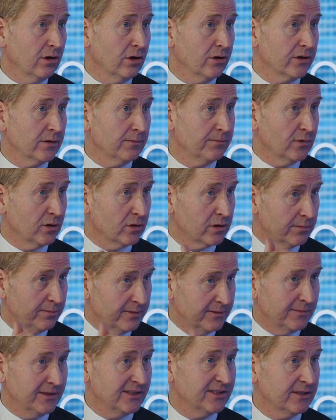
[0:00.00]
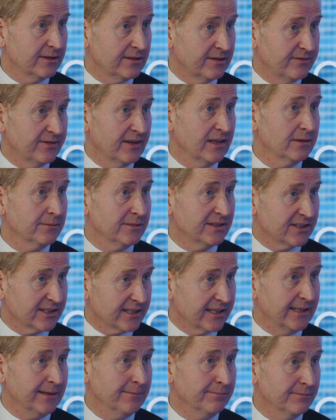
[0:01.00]
on a permissive development
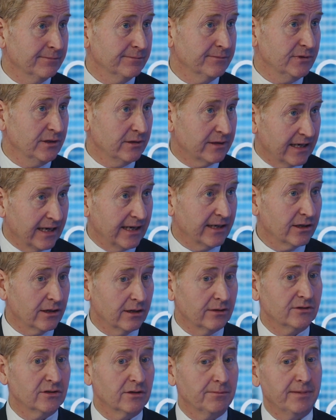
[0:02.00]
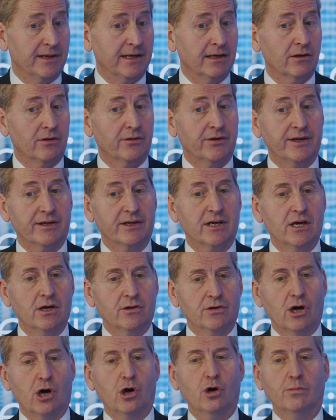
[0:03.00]
scheme. You can go to appeal on it.
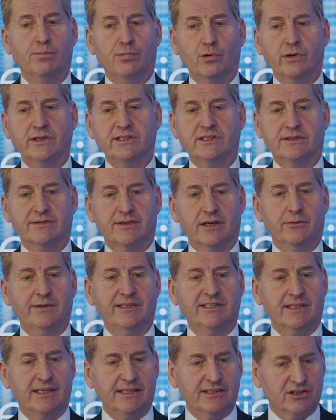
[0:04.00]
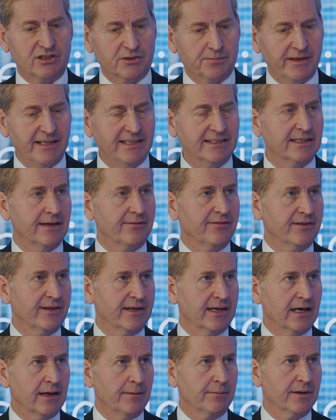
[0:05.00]
The whole point of though is it speeds
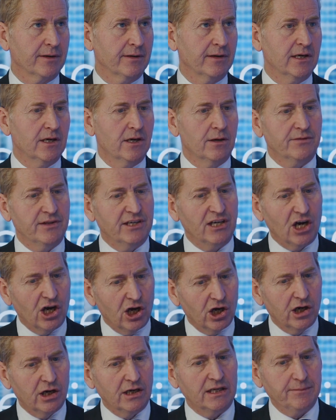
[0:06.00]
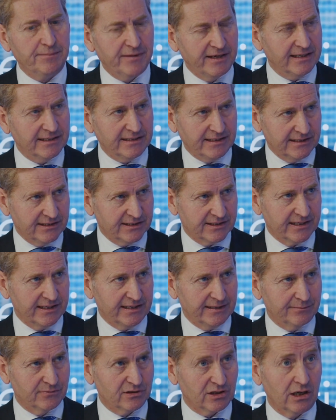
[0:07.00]
everything up. The early PD
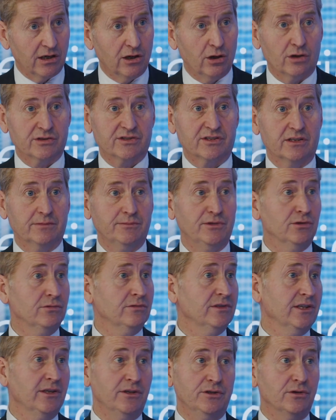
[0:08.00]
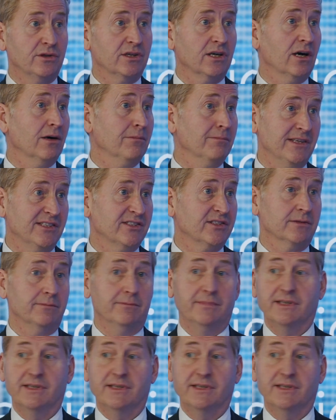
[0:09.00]
schemes, a lot of them you can't miss them